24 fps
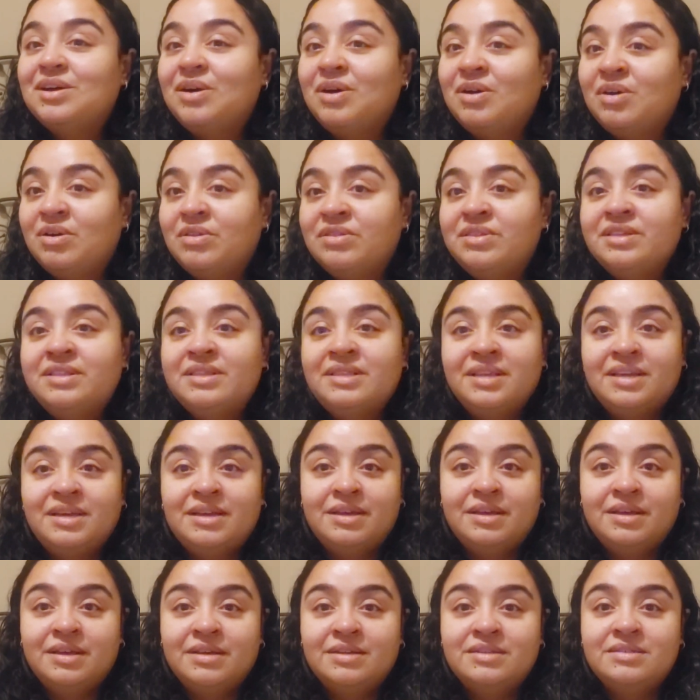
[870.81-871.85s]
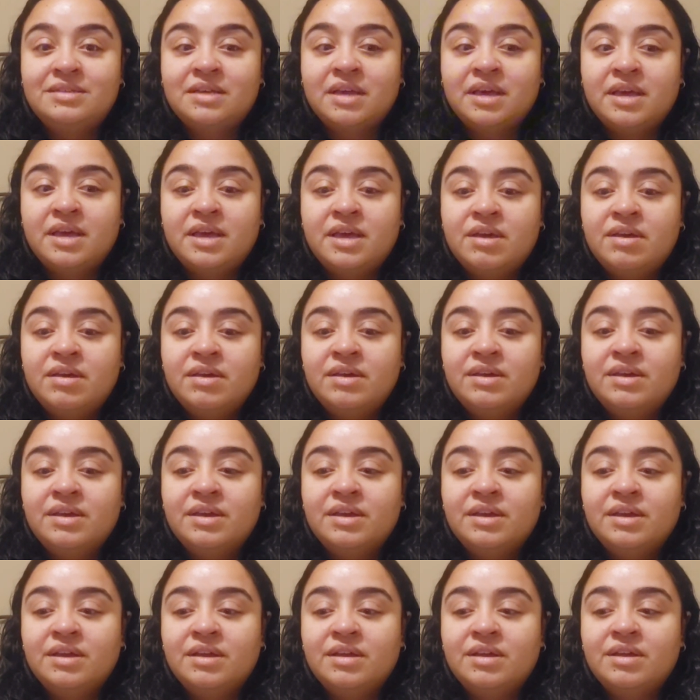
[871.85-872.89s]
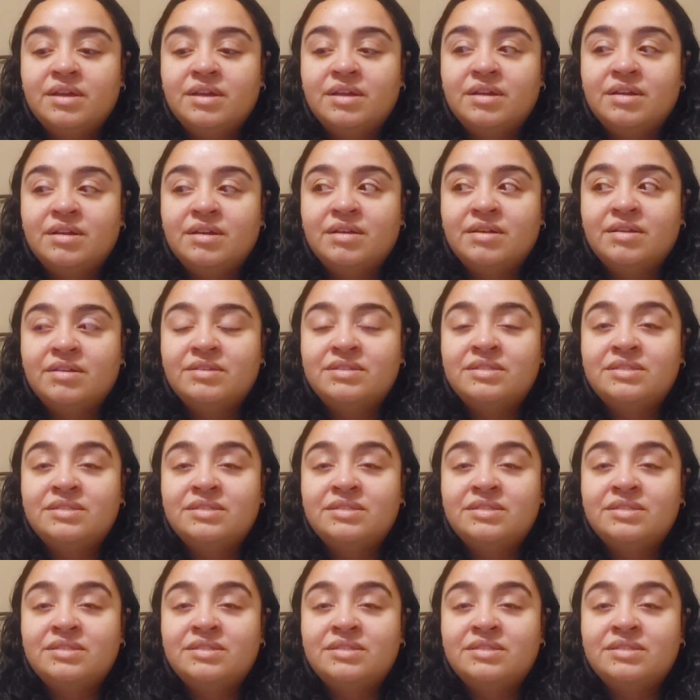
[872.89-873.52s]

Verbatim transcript: all the things like uh,